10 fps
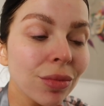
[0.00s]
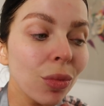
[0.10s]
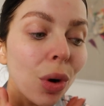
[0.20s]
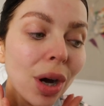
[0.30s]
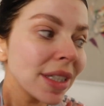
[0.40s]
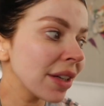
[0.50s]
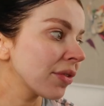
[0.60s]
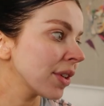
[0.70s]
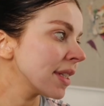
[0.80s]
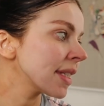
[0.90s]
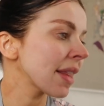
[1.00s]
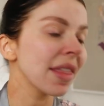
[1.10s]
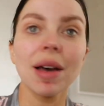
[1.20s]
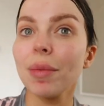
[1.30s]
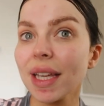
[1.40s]
what a difference
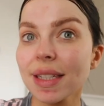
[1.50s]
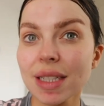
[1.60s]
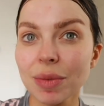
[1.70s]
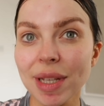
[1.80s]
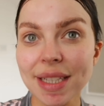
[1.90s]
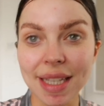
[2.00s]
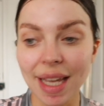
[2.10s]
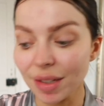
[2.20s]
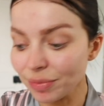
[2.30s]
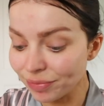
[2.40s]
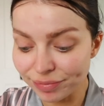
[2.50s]
that makes to my skin.